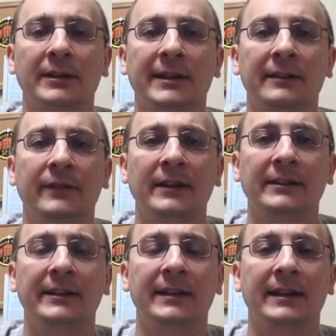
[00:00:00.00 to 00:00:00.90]
instead of
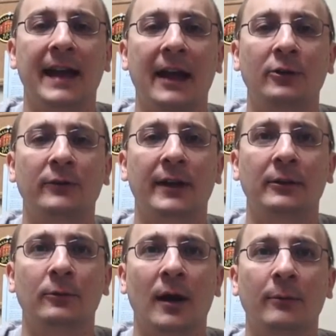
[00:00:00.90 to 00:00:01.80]
facing an
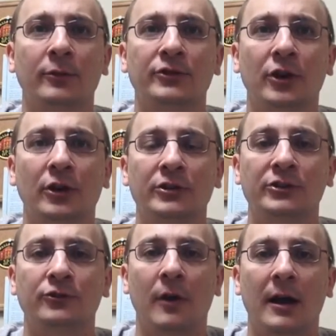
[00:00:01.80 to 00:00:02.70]
aggravated robbery charge
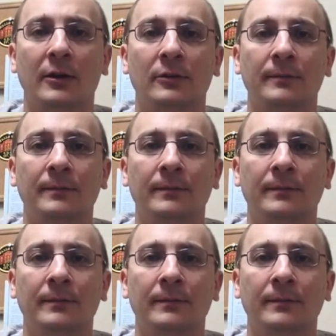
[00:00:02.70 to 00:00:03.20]
at trial.